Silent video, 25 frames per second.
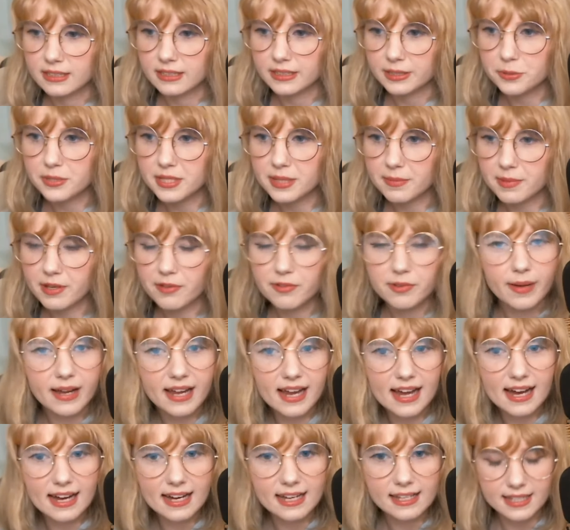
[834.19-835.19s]
do something with my
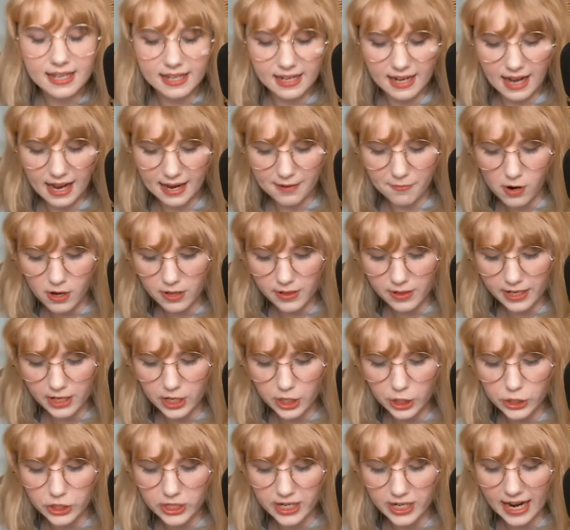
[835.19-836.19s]
content. I want like
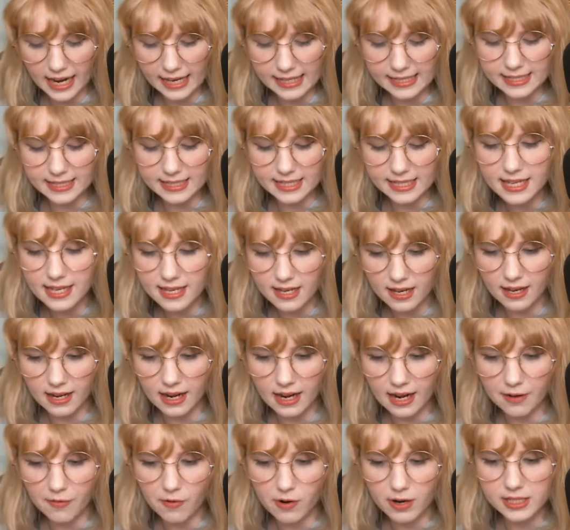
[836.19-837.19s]
a good idea, and
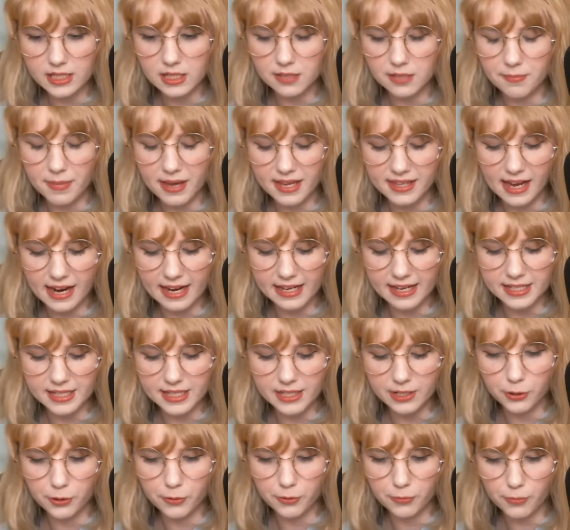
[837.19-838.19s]
I want to make the
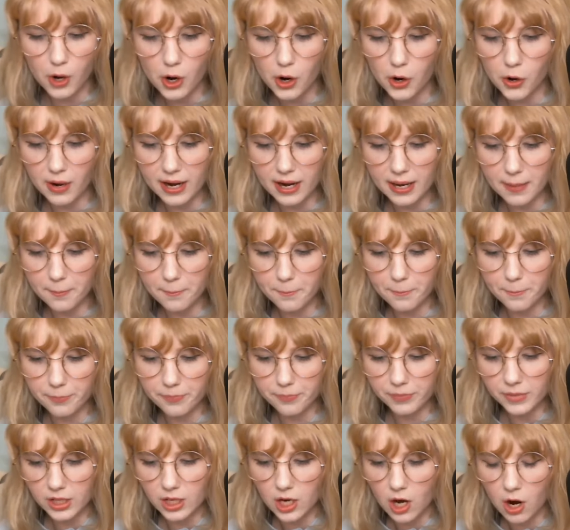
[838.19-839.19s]
idea grow, and
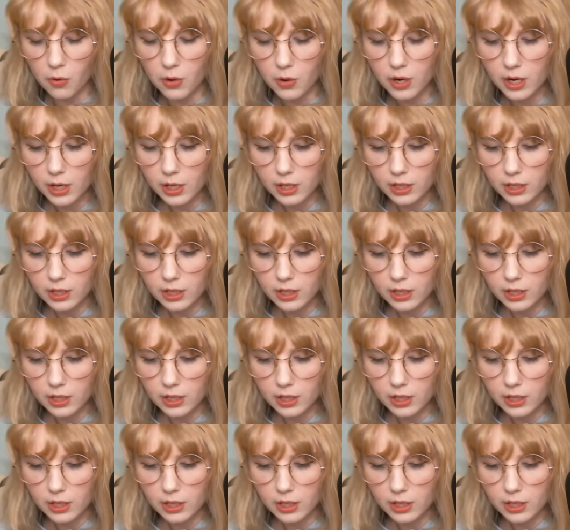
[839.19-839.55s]
you know,